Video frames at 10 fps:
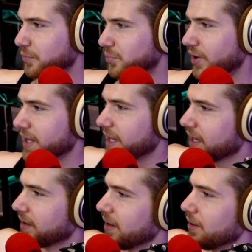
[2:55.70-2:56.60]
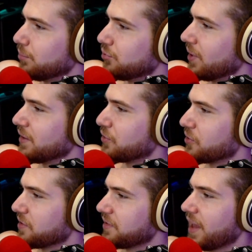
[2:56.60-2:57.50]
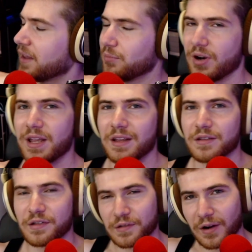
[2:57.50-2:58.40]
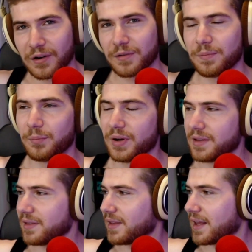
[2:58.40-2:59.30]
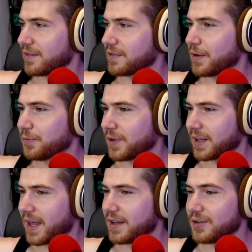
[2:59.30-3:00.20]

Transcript: breaking printers and breaking the start button and stuff like that.